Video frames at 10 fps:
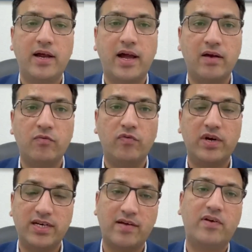and we
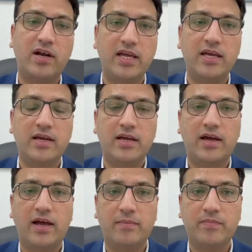will definitely
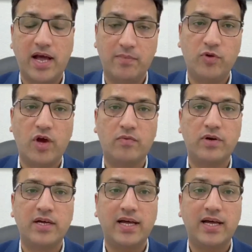help you out.